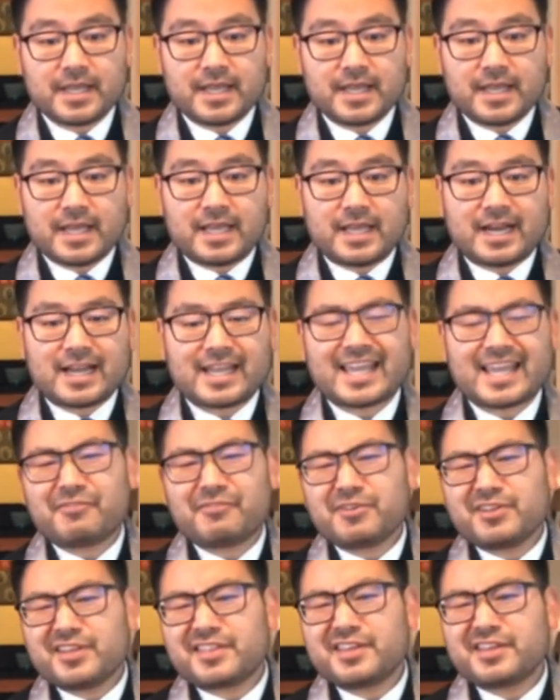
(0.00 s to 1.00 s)
And I can't
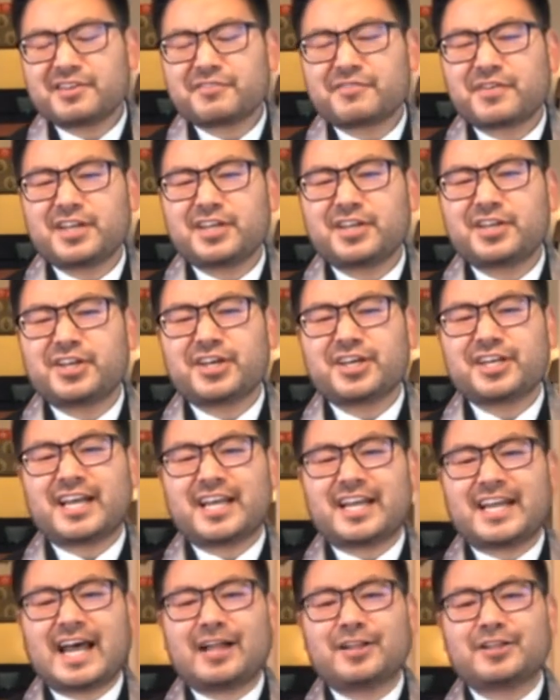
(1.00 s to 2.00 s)
really think of any good
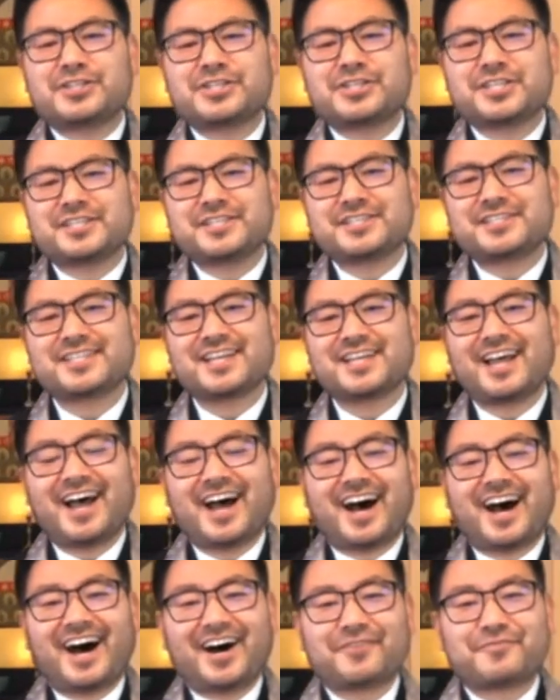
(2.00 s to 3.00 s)
analogies
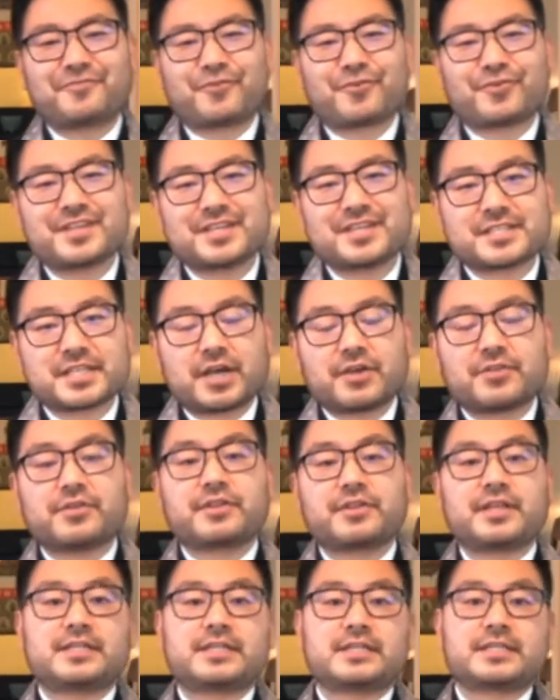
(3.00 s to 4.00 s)
for this other
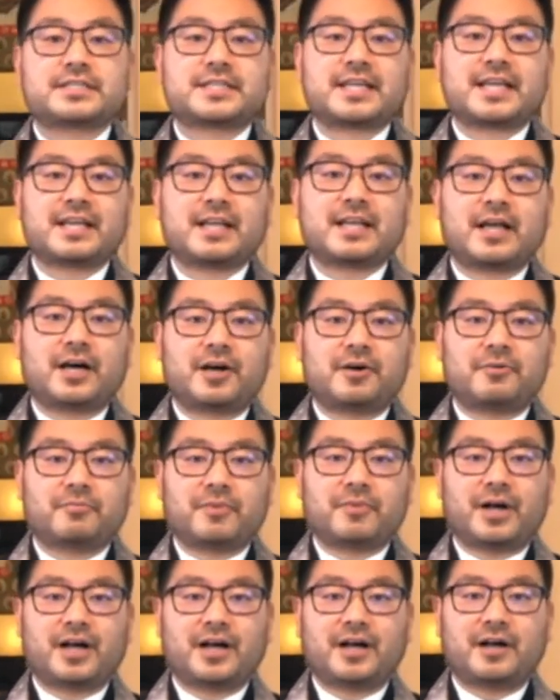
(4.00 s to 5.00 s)
than to say, I
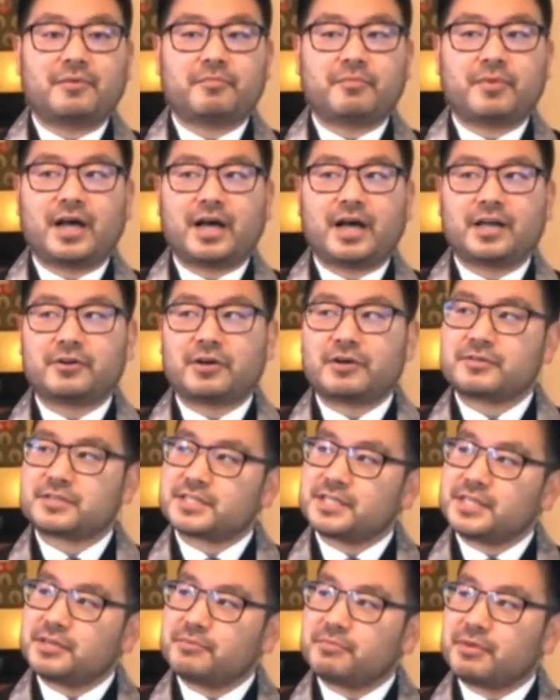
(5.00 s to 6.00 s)
don't know, I was
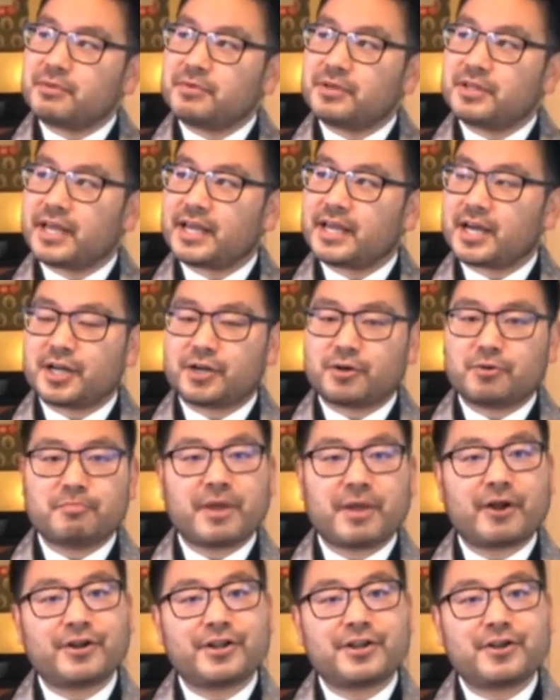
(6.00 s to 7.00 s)
thinking maybe like on a
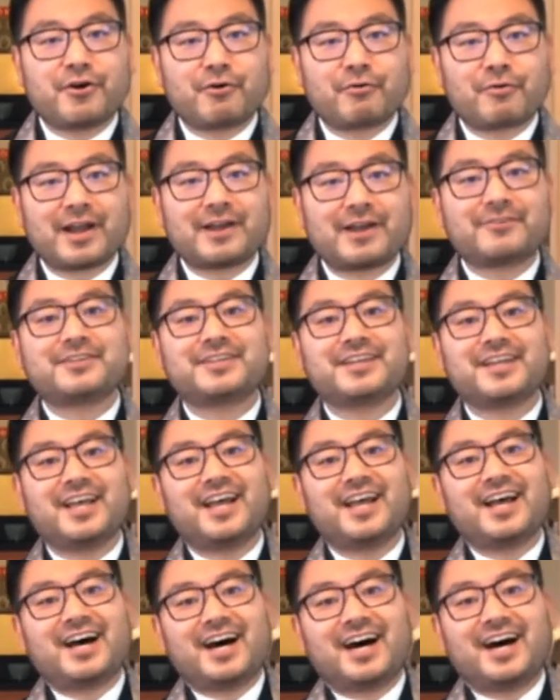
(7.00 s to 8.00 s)
merry-go-round,
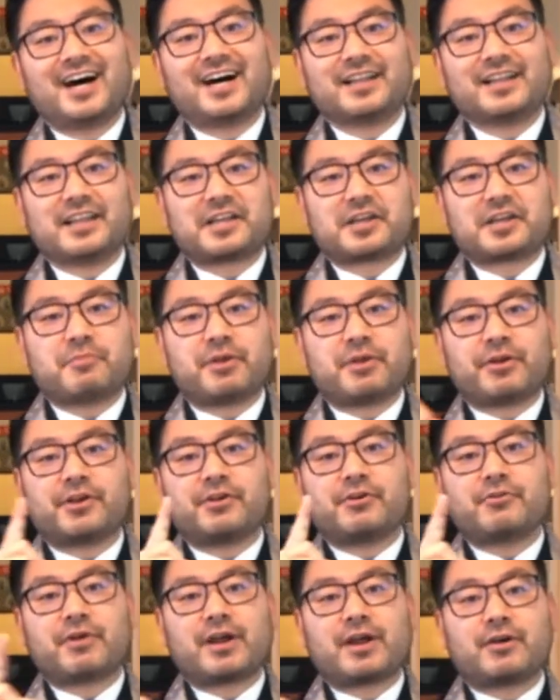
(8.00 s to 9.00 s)
like a
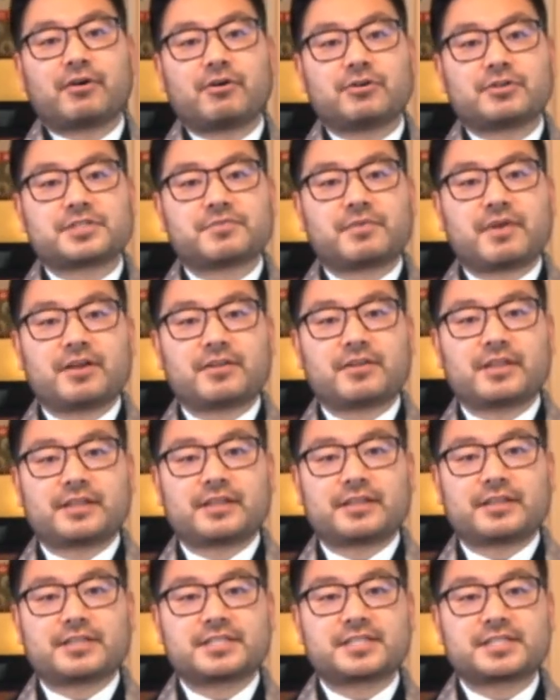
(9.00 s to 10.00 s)
merry-go-round goes round like
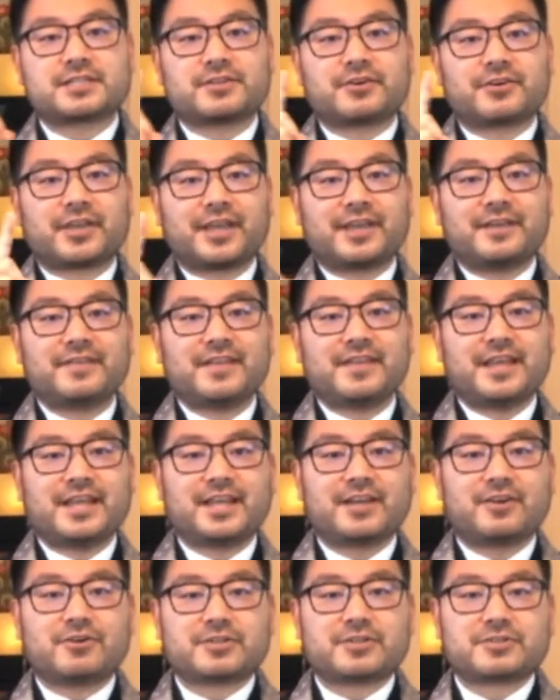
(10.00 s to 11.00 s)
this, okay?
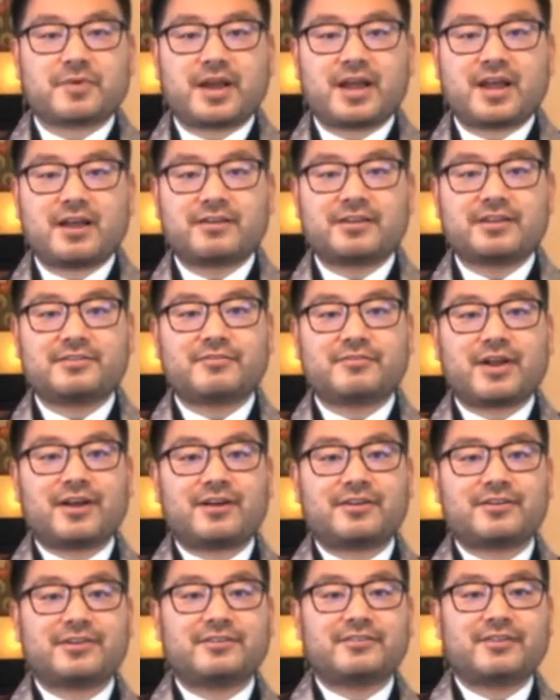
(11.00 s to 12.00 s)
It goes round and
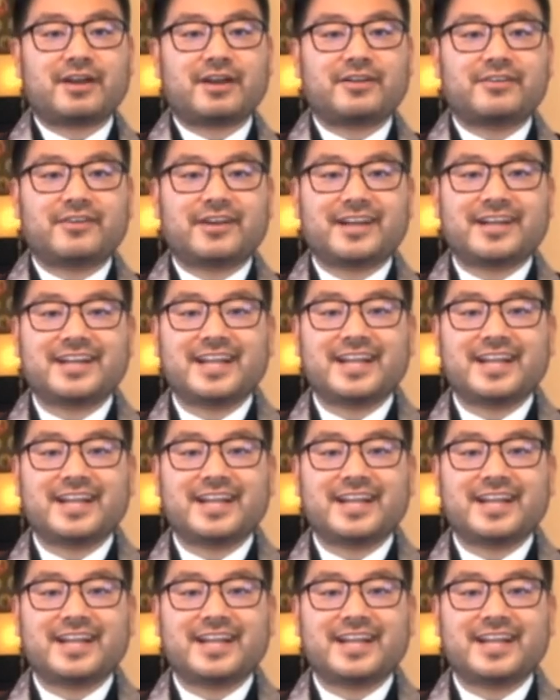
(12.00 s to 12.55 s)
round and round, right?